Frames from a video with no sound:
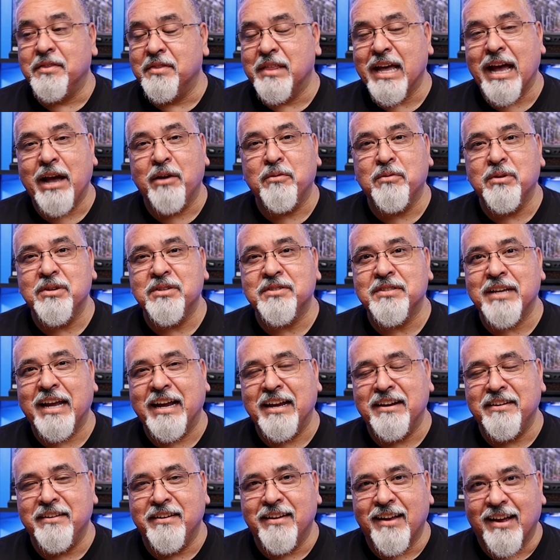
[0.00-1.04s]
That was
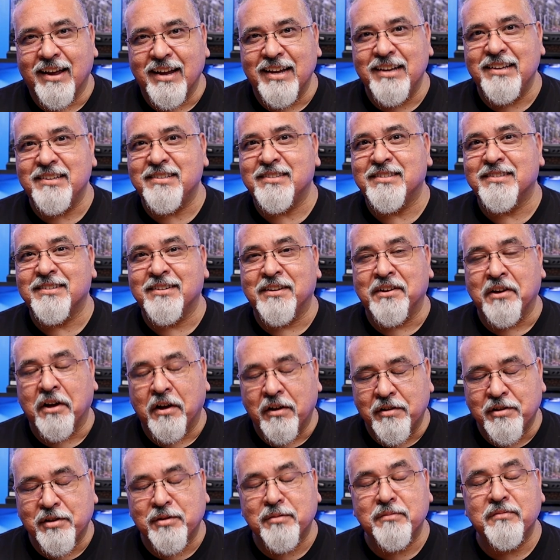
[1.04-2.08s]
a nice,
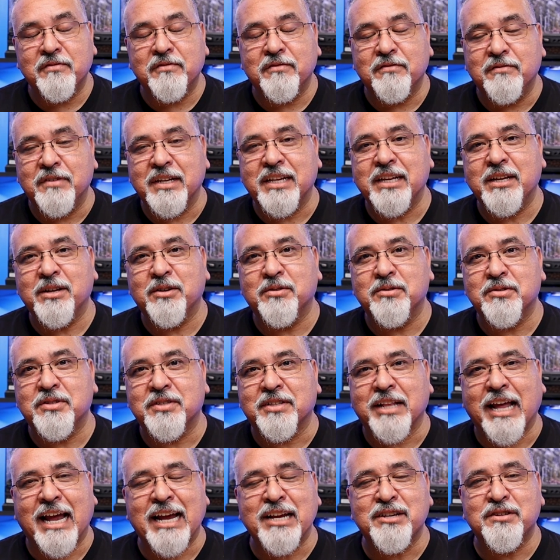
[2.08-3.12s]
calm video
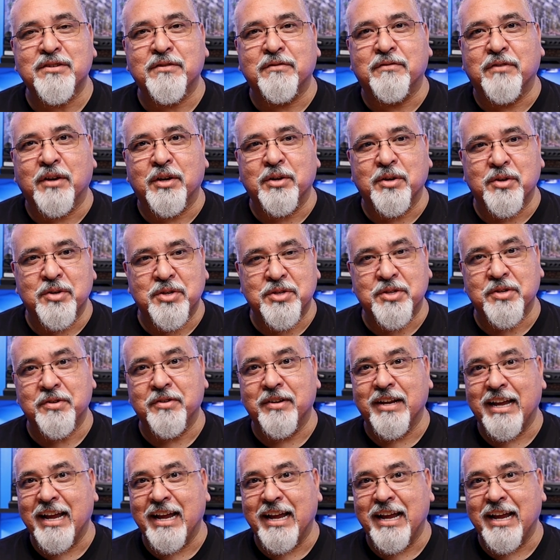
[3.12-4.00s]
slash photo shoot.